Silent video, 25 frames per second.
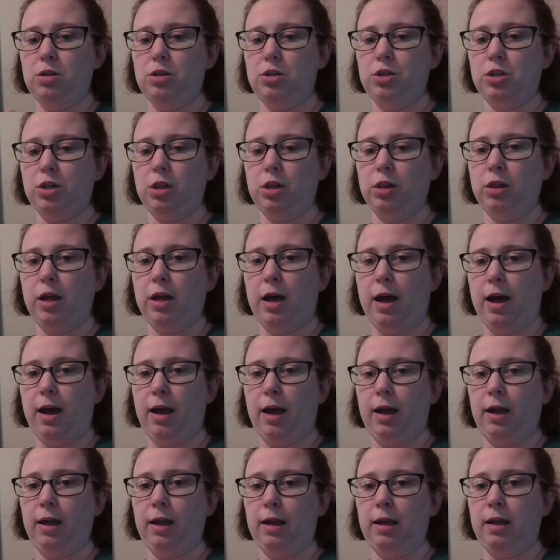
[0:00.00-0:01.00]

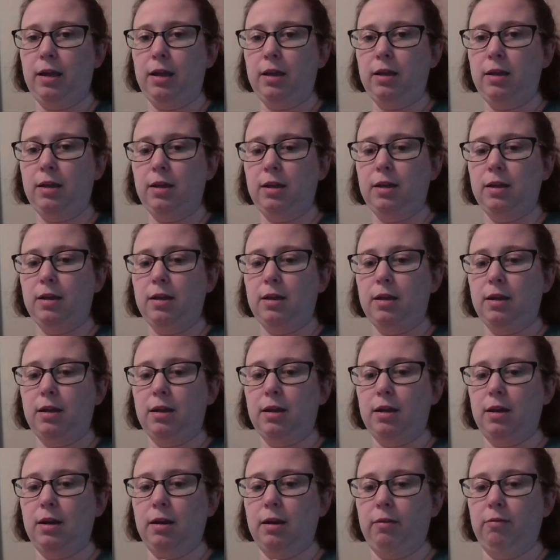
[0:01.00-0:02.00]
July,
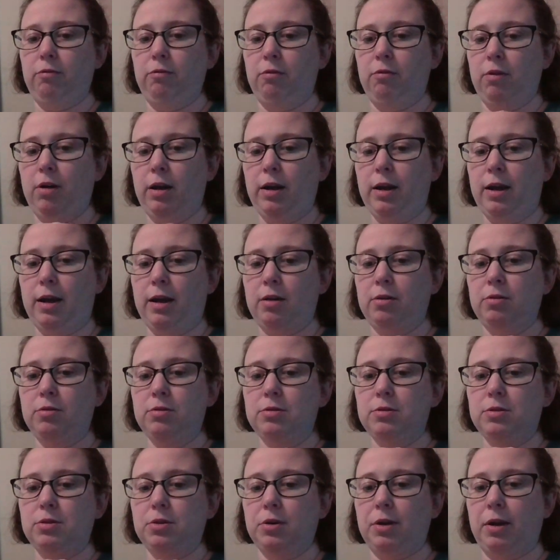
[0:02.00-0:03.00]
and I've run
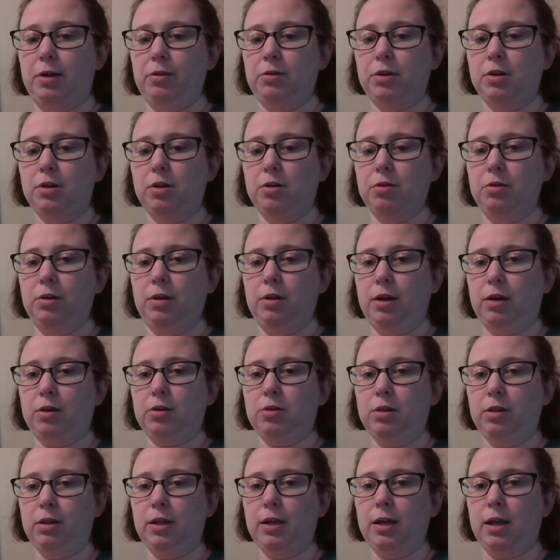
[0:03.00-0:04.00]
out, so I have to go
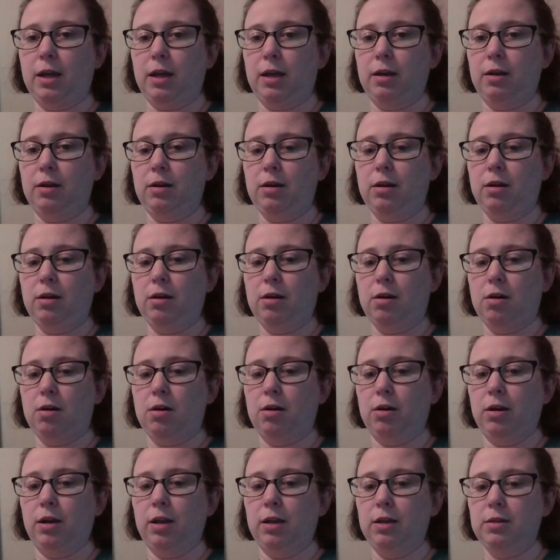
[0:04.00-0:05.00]
knuckle again,
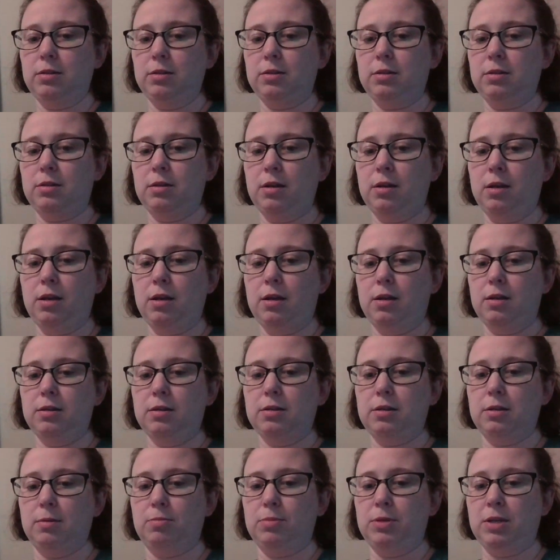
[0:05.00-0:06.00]
August,
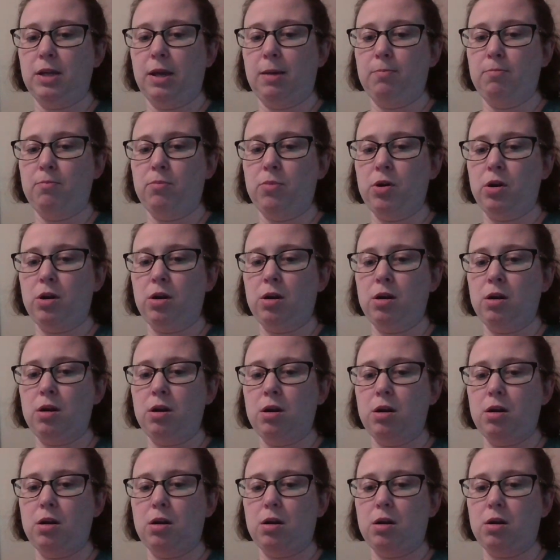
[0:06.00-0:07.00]
September,
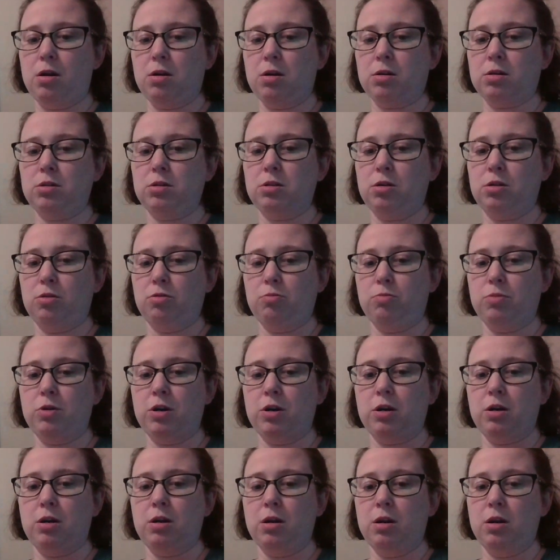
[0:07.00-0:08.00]

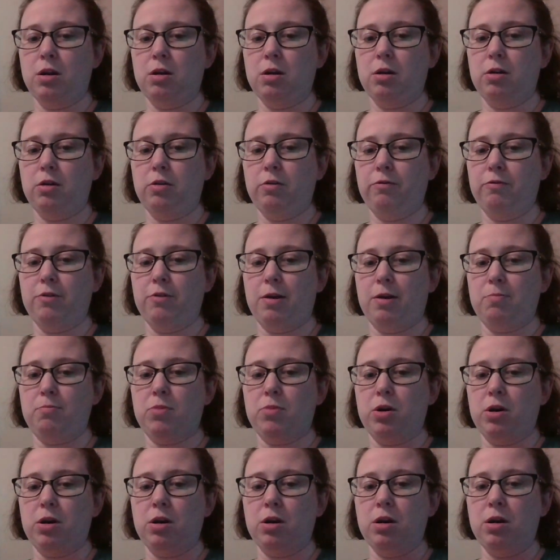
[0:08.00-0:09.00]
October,
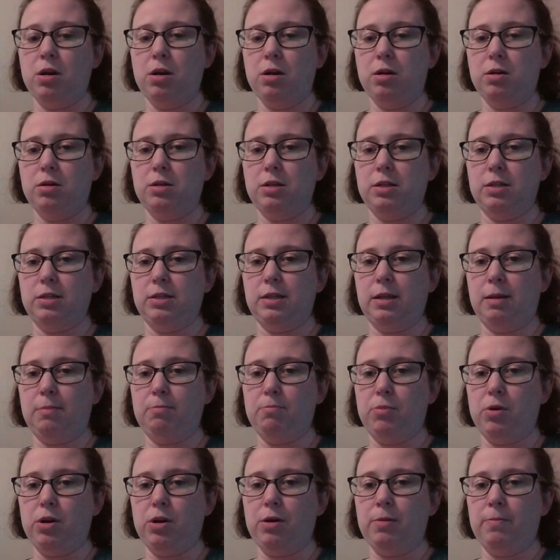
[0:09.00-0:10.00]
November,
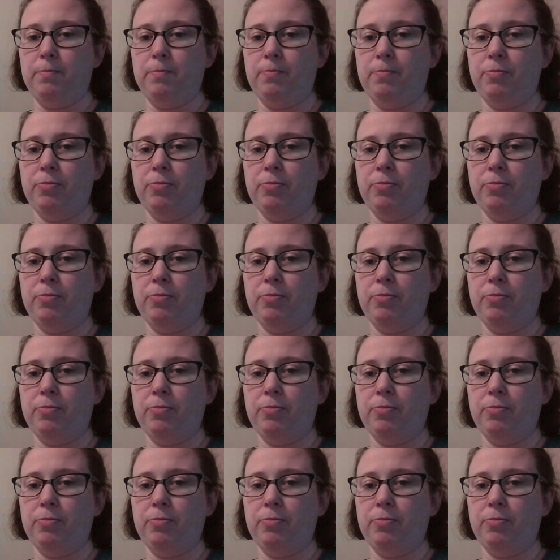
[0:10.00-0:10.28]
December.